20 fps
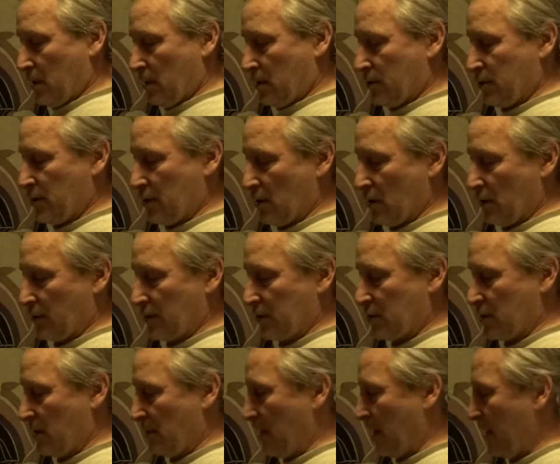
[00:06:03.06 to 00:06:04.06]
G on the
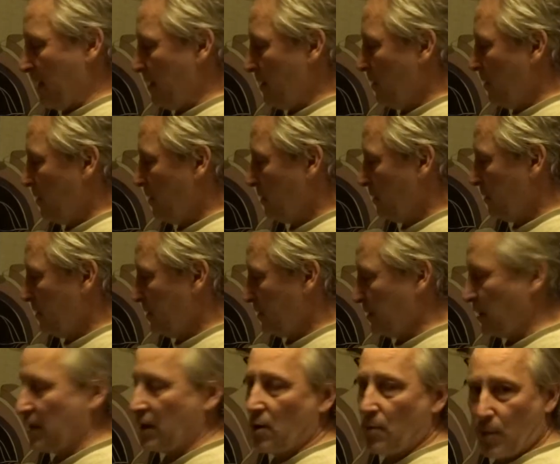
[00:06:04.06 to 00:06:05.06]
shime,
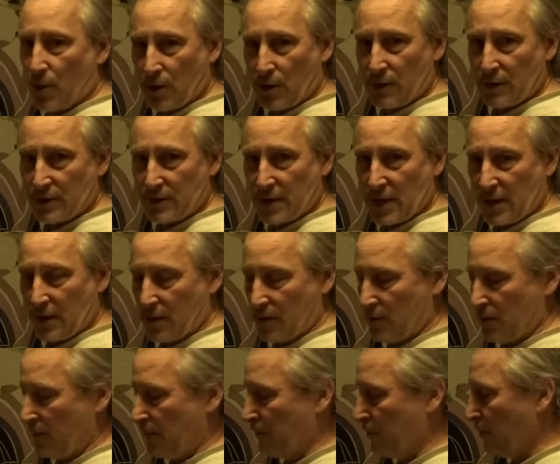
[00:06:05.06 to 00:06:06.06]
Taiko part on the
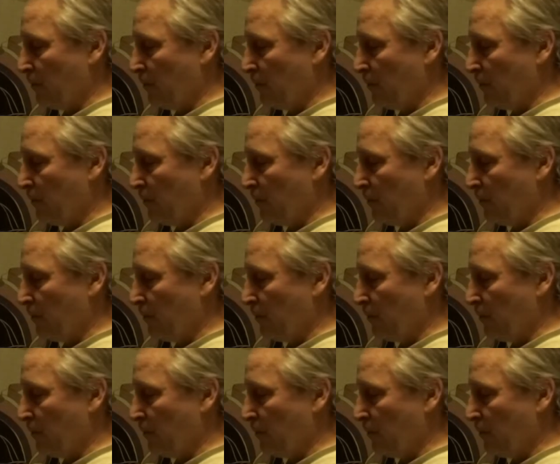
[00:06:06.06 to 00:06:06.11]
Taiko.